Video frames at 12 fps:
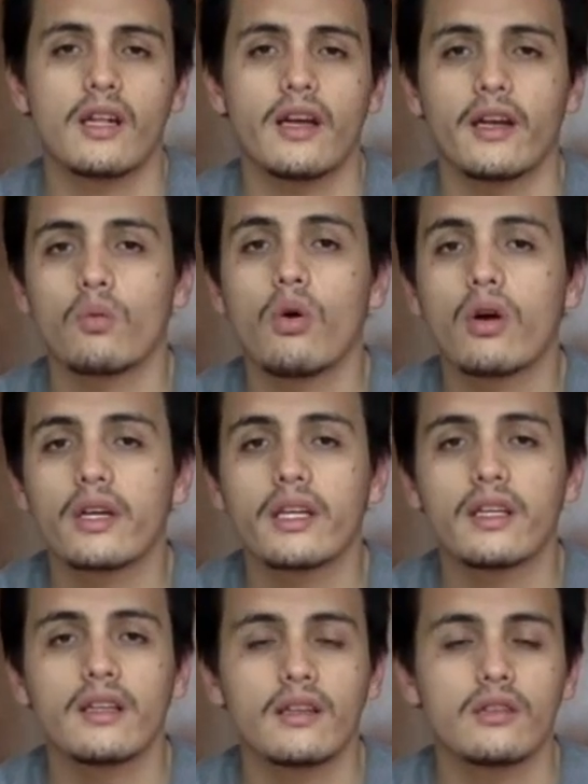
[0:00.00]
like
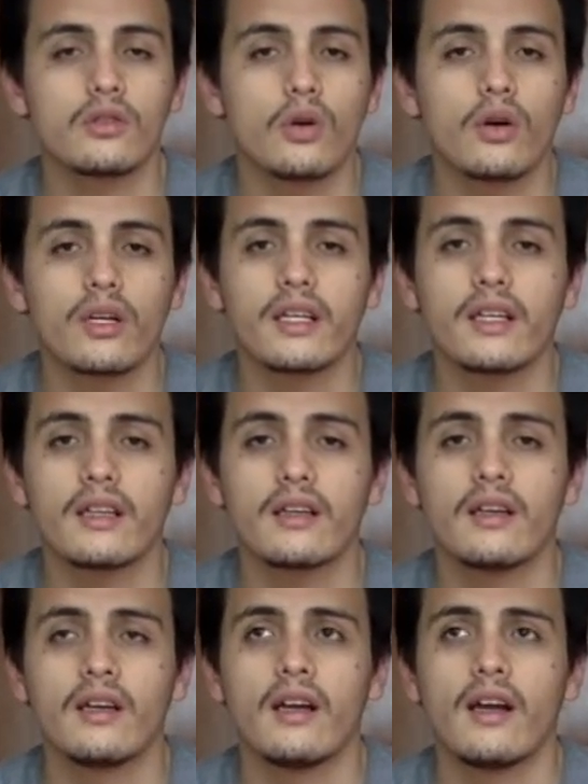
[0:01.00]
walking and talking
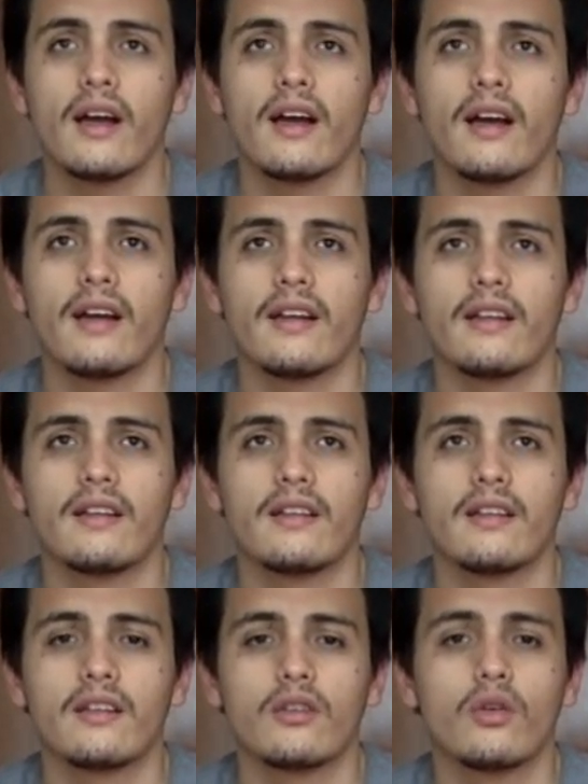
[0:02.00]

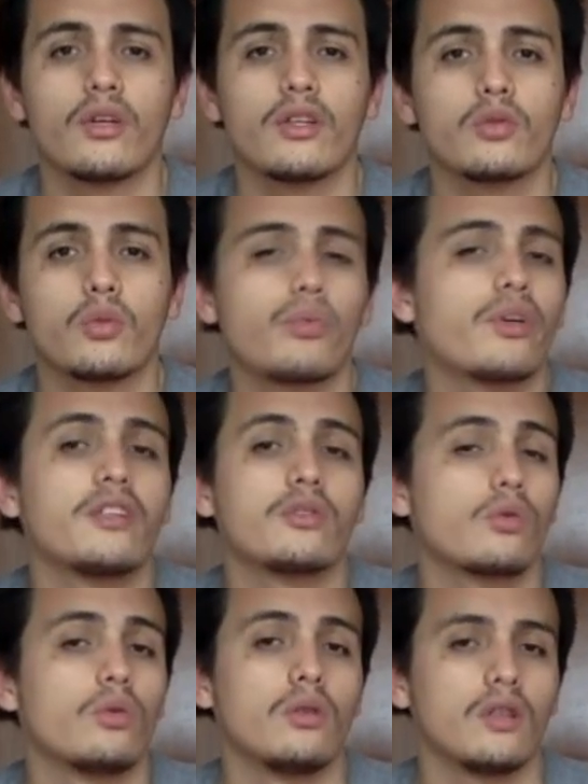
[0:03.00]
and going to
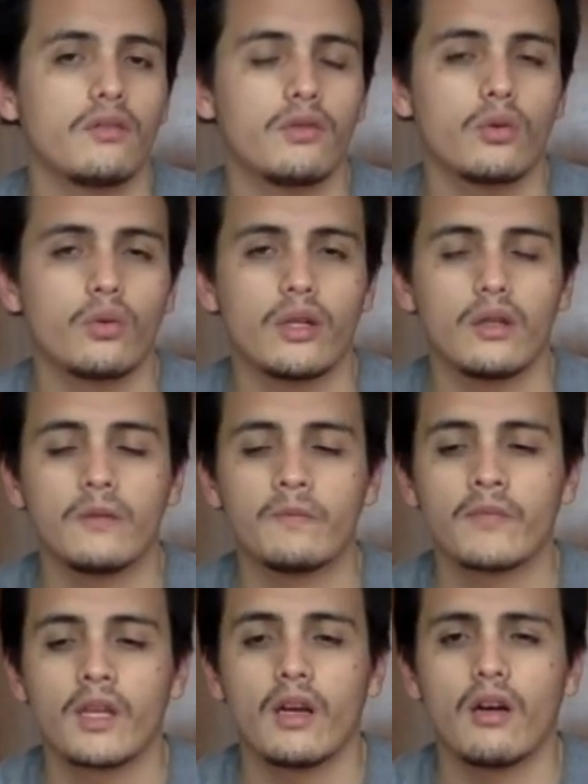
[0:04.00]
preschool, if you will.
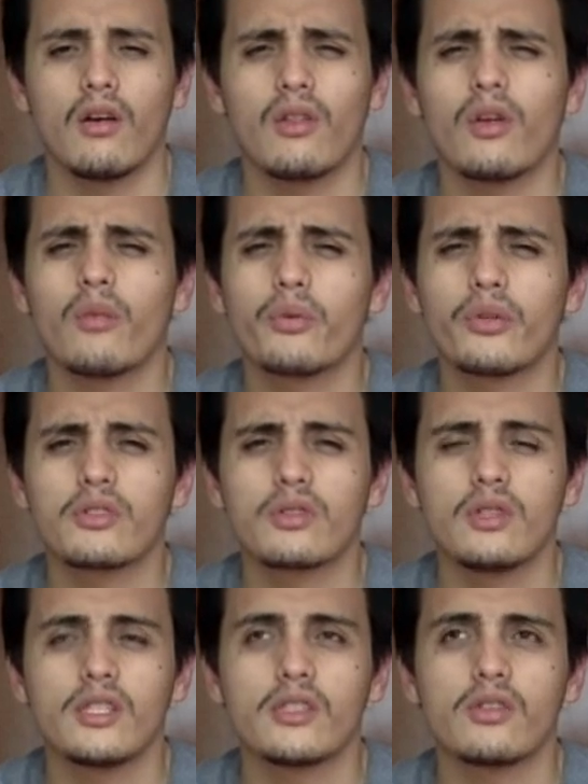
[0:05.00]
Although
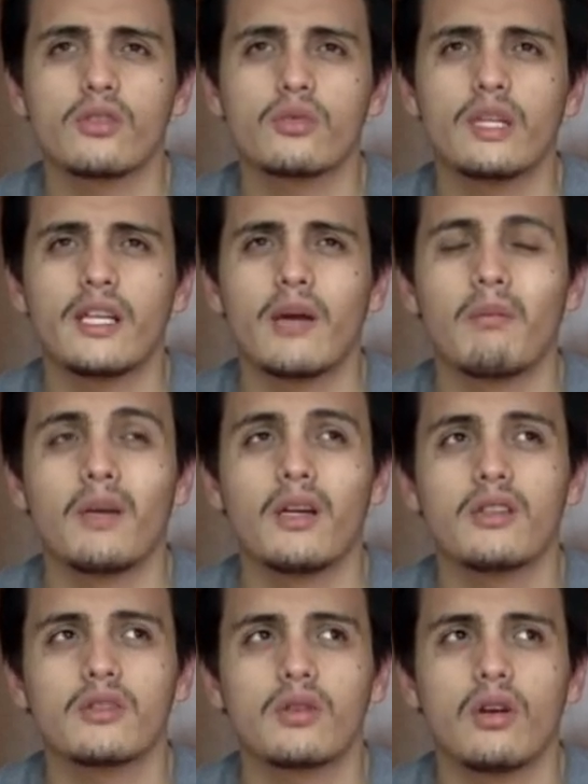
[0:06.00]
preschool is not really a
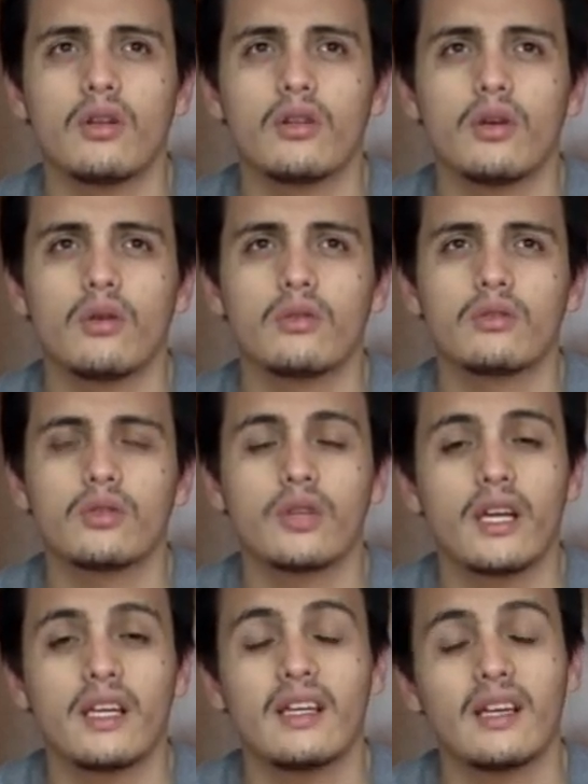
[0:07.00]
must, although
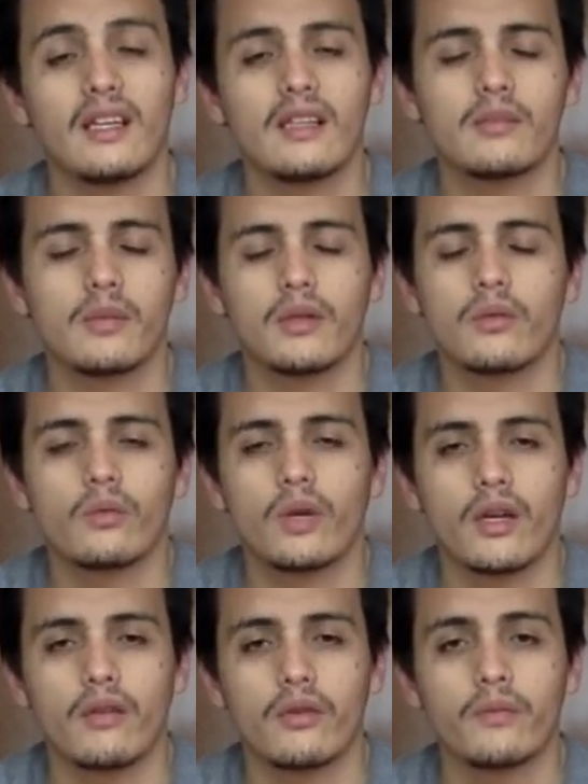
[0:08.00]
today it is, but
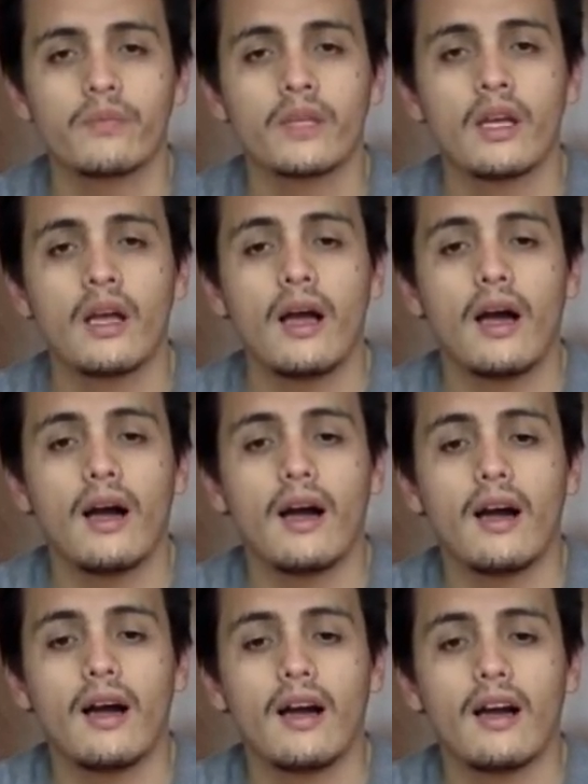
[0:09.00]
whatever.
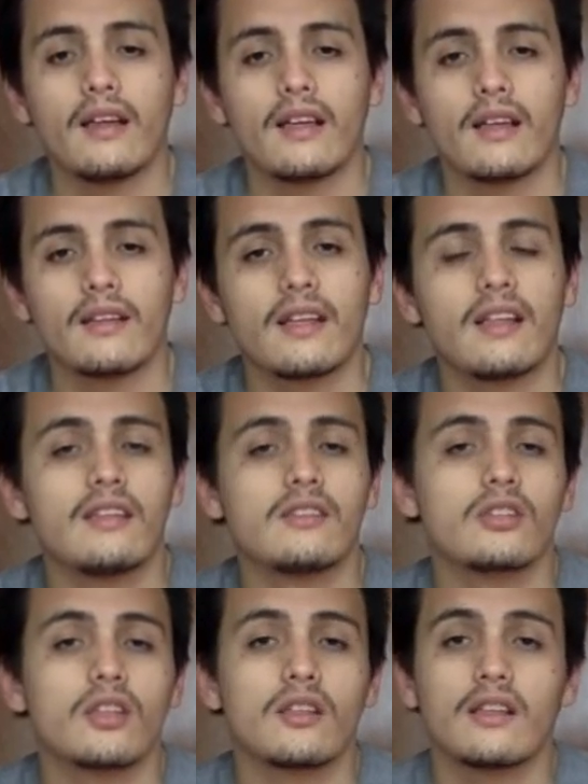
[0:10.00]
Yeah, then
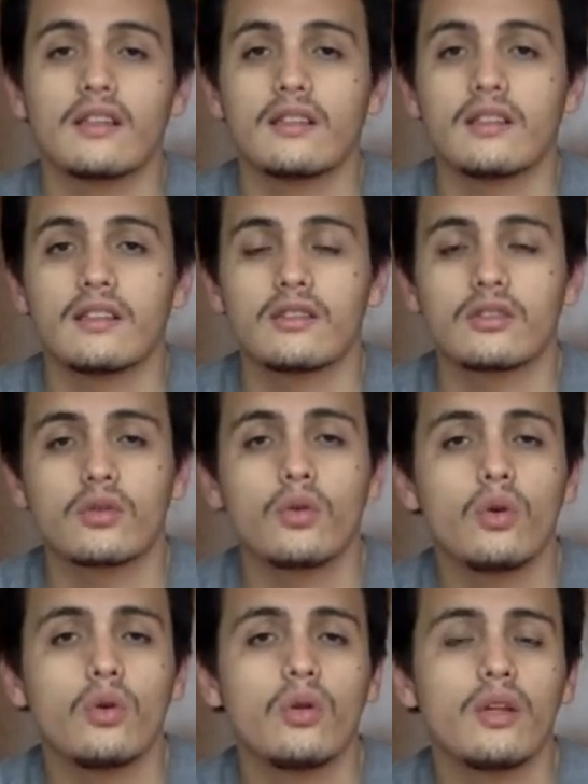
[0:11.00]
it's
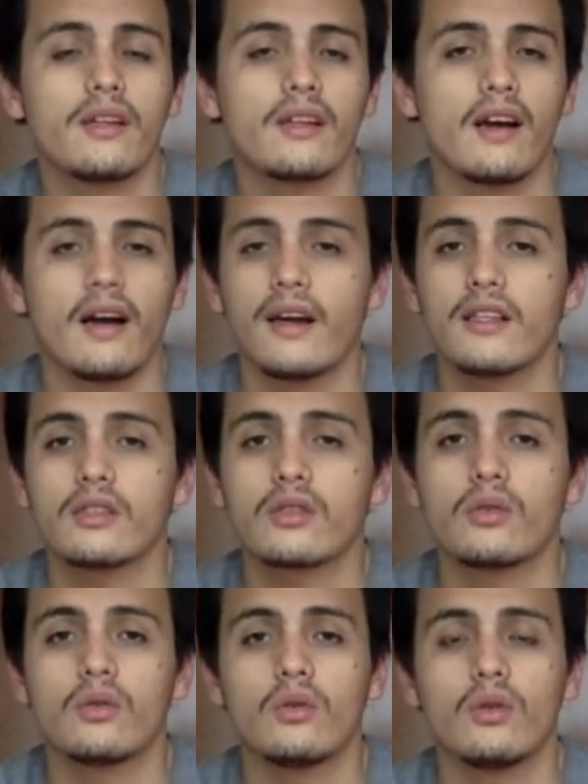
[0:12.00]
school and high
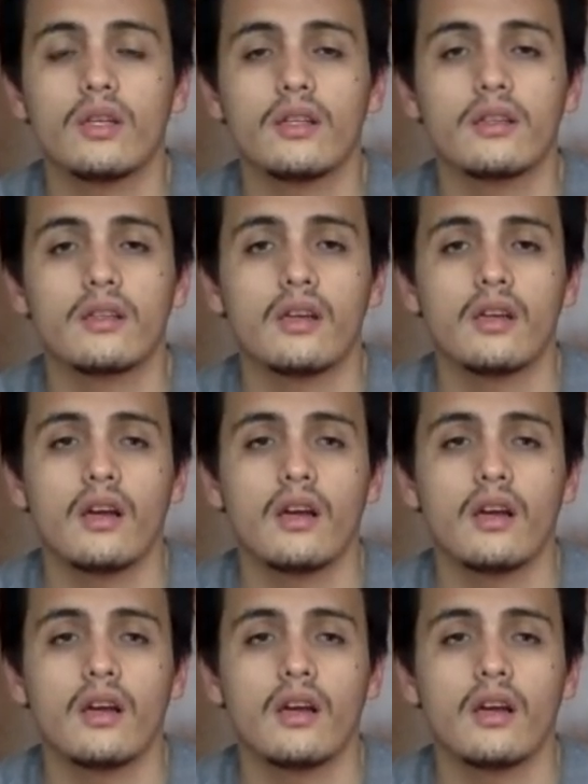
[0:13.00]
school and